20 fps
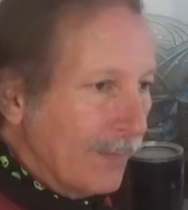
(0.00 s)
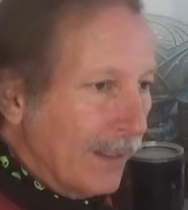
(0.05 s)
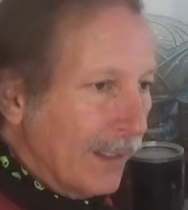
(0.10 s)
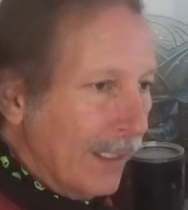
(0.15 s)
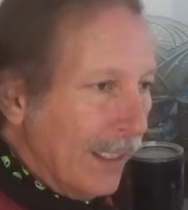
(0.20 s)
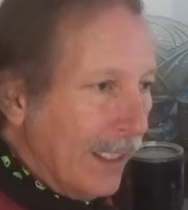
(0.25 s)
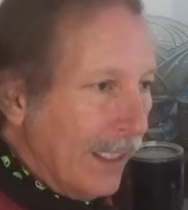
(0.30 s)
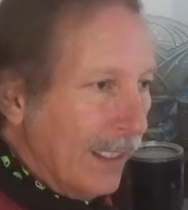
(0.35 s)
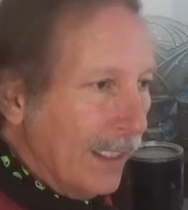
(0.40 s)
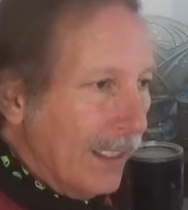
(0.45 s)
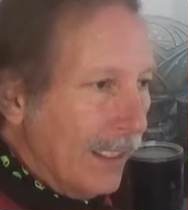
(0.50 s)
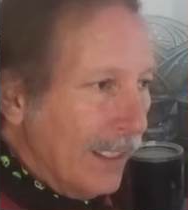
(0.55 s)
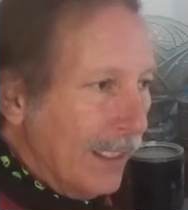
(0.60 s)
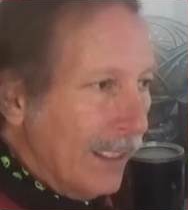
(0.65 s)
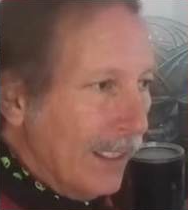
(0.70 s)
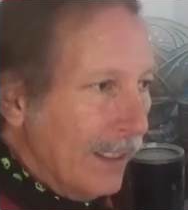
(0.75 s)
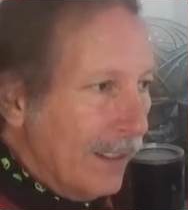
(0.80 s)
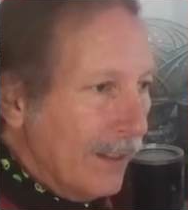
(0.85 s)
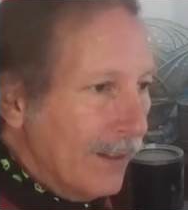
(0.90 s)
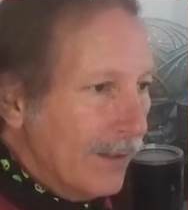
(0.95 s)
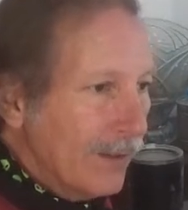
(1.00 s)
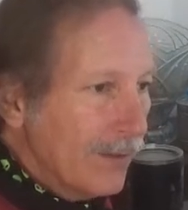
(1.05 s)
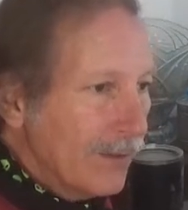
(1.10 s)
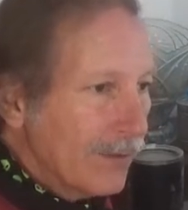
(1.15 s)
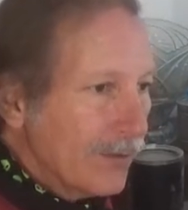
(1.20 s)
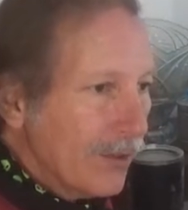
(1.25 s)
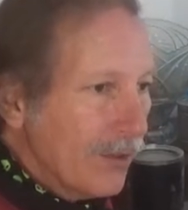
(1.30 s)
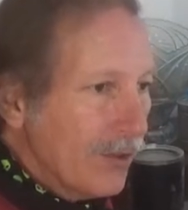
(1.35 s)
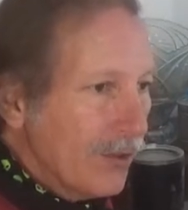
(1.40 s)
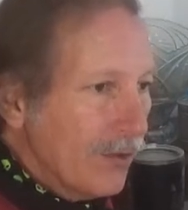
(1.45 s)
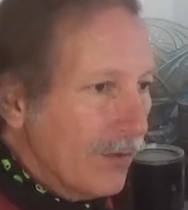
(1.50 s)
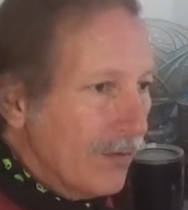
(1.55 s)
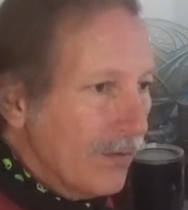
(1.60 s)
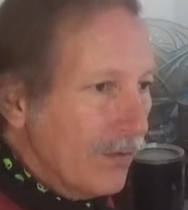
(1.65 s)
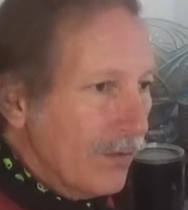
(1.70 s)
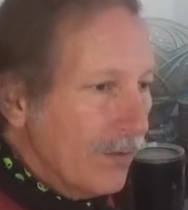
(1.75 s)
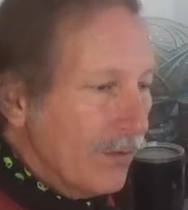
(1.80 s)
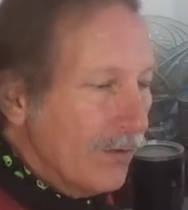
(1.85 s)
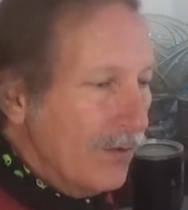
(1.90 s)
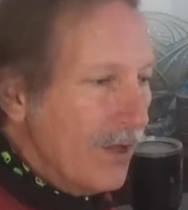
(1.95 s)
it is
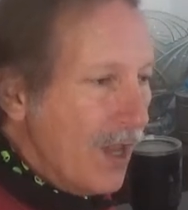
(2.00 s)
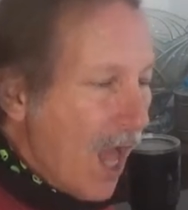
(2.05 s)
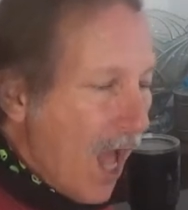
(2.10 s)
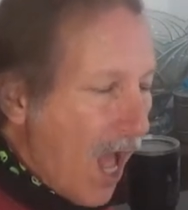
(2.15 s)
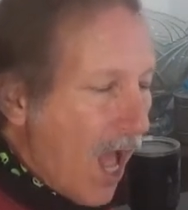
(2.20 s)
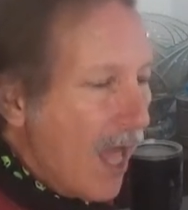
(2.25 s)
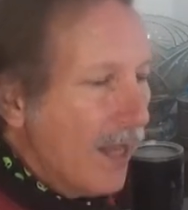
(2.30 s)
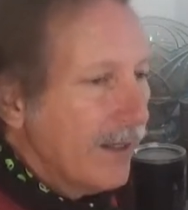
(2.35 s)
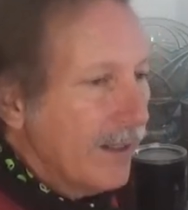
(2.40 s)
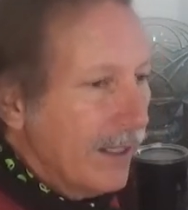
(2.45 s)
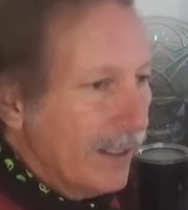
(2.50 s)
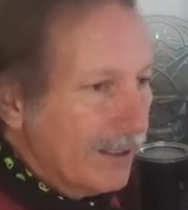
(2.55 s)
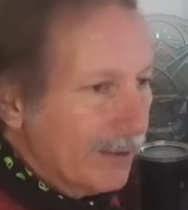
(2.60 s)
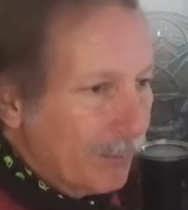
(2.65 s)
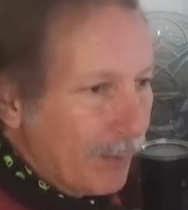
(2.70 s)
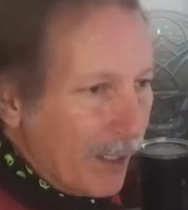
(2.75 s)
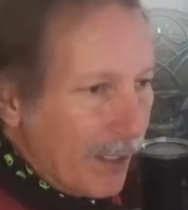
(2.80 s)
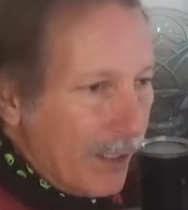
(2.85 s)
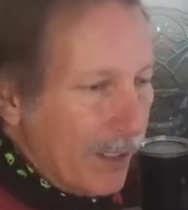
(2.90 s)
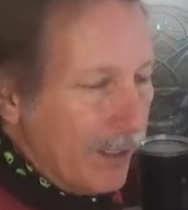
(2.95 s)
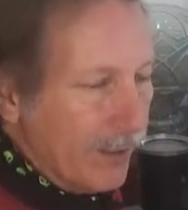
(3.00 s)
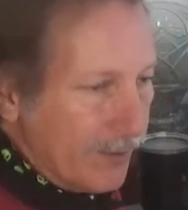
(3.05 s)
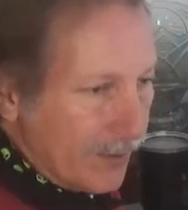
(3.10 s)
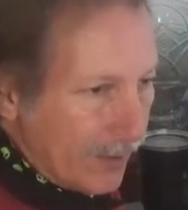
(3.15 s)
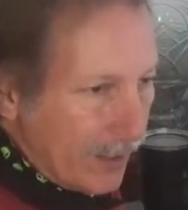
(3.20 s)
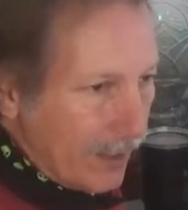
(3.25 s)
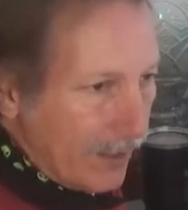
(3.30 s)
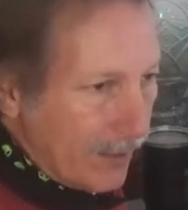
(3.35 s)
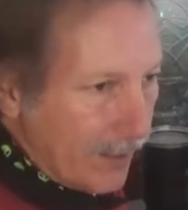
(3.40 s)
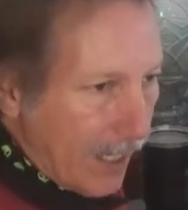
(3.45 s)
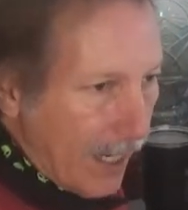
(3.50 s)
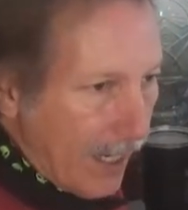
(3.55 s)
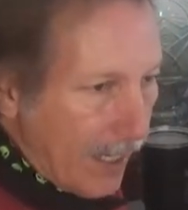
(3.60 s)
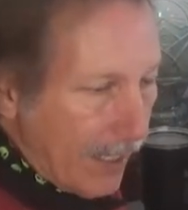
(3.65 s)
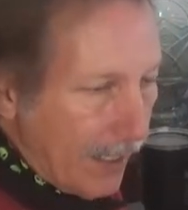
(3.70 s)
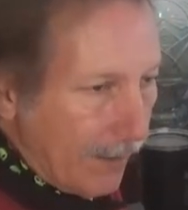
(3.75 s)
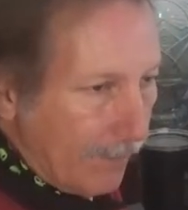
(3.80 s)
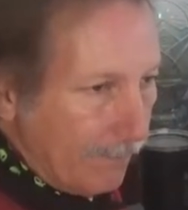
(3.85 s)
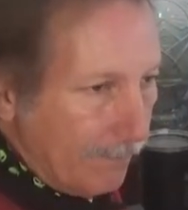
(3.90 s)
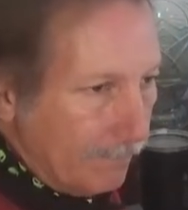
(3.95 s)
not experiencing time.